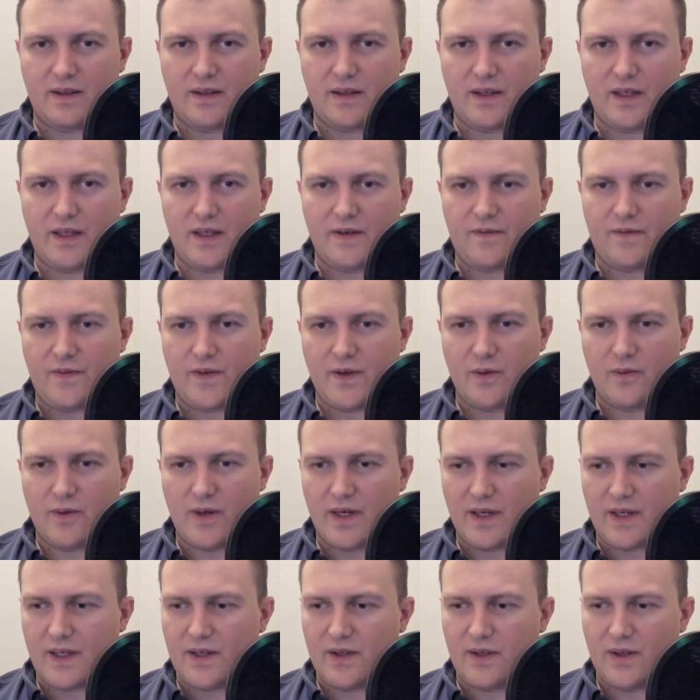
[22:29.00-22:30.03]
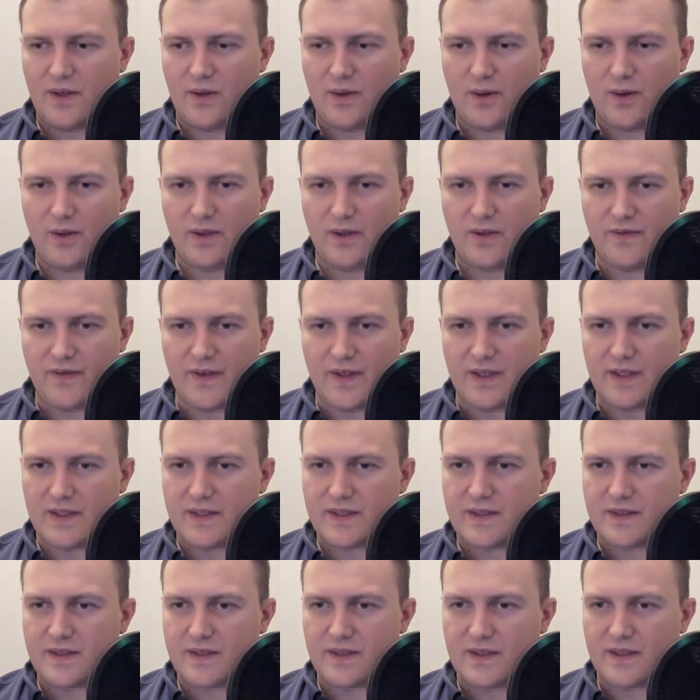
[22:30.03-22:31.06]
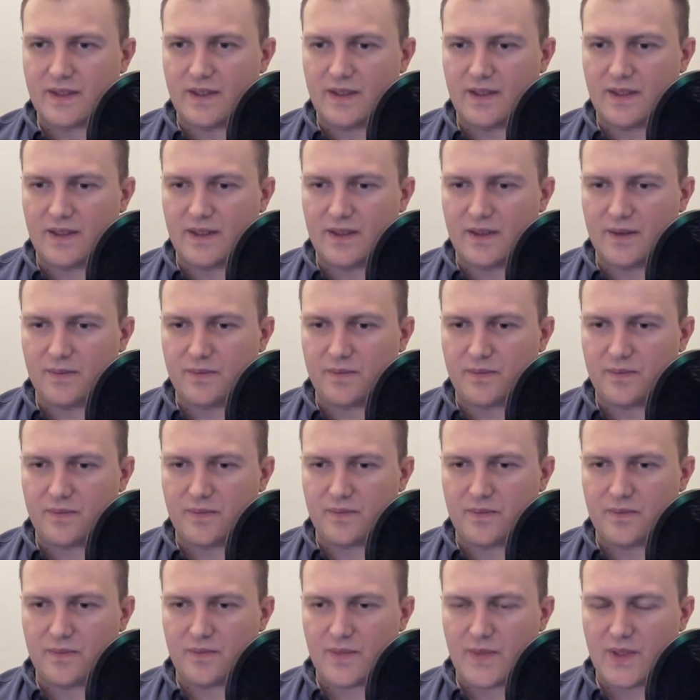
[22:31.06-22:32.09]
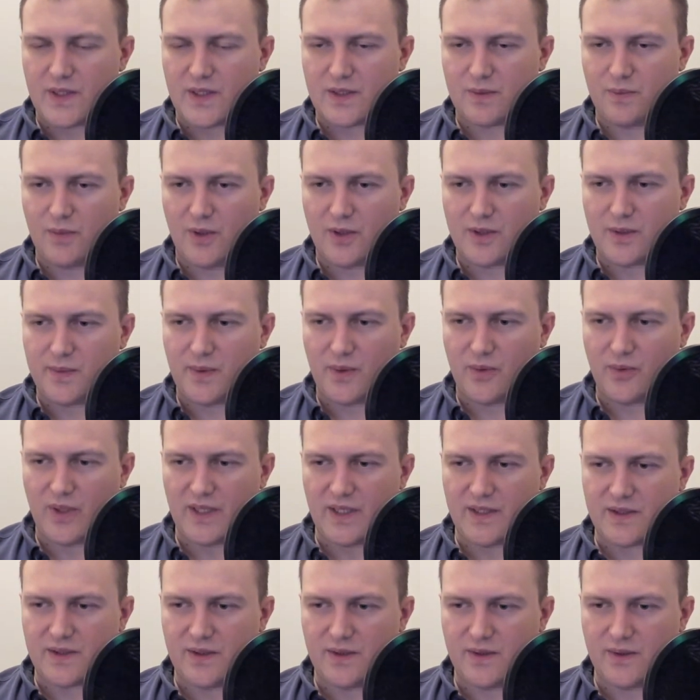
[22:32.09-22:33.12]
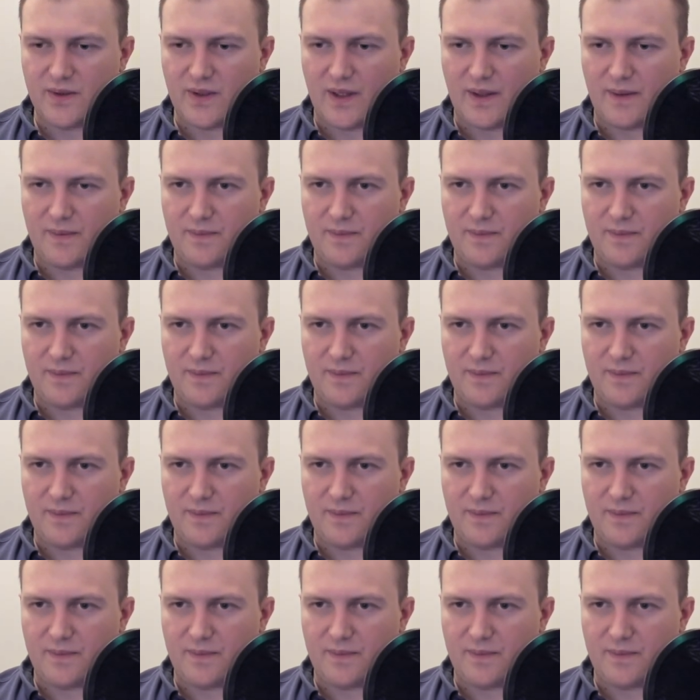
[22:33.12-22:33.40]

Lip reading: If you want to get a hold of us, there's multiple ways to do